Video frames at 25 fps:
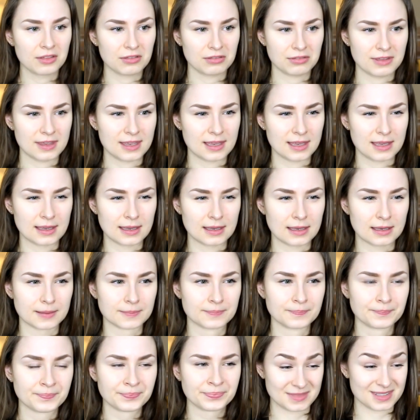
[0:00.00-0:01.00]

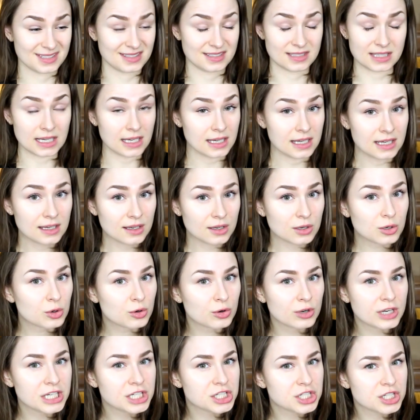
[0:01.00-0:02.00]
the sea
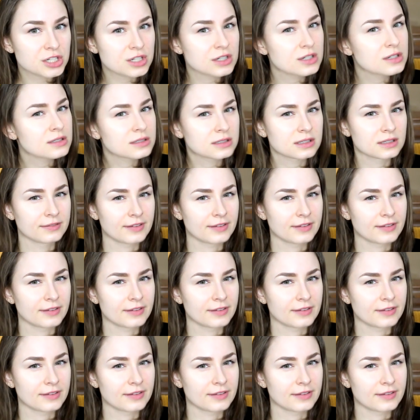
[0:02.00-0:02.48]
creatures,